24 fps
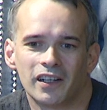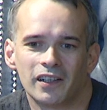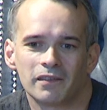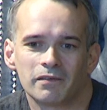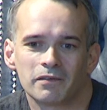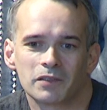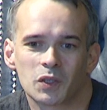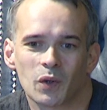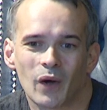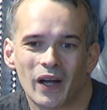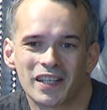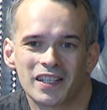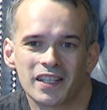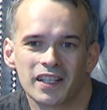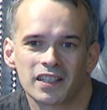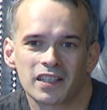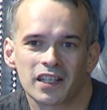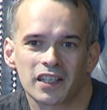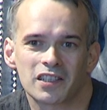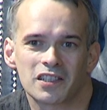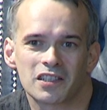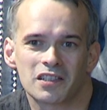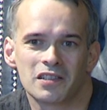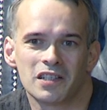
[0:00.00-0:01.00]
So I think
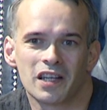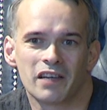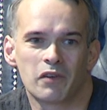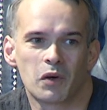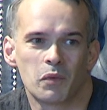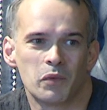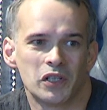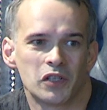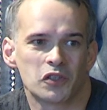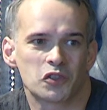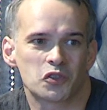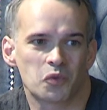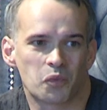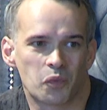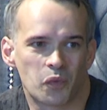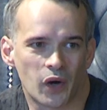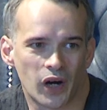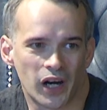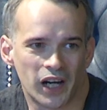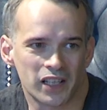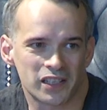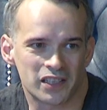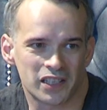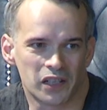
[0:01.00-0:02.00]
that's never been a
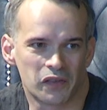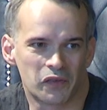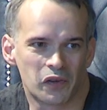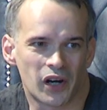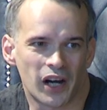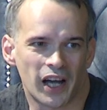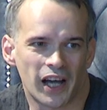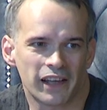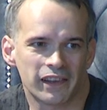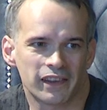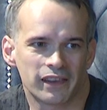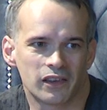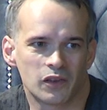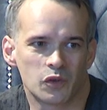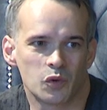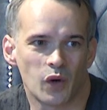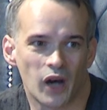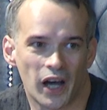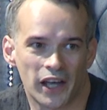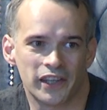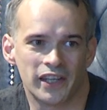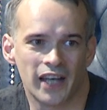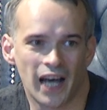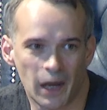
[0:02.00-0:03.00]
surprise, never had to
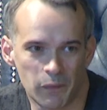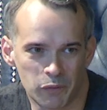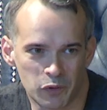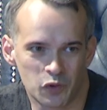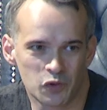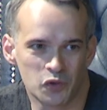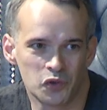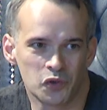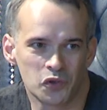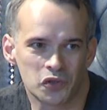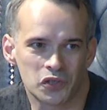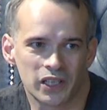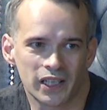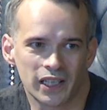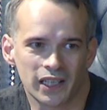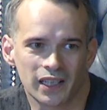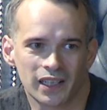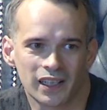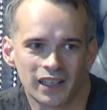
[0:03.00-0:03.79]
adapt to new things.